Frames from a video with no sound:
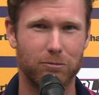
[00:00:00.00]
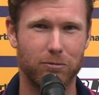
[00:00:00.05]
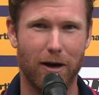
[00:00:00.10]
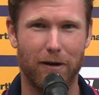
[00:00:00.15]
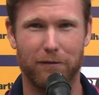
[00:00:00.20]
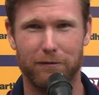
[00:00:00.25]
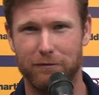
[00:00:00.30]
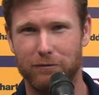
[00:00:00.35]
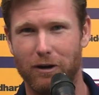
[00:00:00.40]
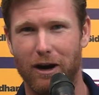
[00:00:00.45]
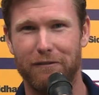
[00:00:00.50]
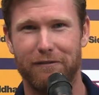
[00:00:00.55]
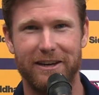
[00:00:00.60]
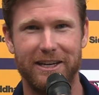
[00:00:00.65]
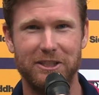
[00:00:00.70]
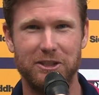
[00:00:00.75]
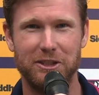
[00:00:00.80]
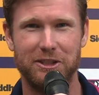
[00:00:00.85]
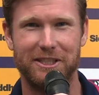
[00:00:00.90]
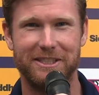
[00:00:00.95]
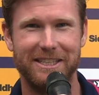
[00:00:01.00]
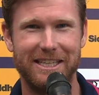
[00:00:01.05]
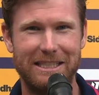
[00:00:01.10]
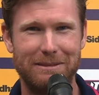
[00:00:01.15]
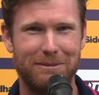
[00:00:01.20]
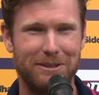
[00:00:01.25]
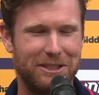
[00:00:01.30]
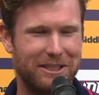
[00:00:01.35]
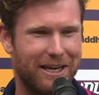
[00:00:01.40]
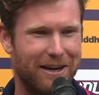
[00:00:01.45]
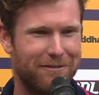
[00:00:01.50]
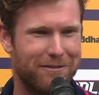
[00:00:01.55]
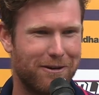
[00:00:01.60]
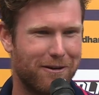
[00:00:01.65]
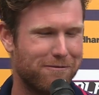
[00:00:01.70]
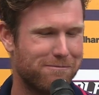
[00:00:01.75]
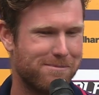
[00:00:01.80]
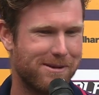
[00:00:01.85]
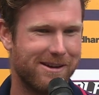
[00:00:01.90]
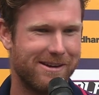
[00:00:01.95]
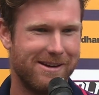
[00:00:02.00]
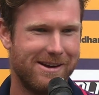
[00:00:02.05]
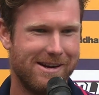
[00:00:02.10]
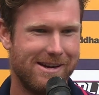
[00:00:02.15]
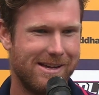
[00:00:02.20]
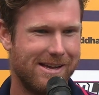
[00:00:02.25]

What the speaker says: rough edges that need to be shaved off, but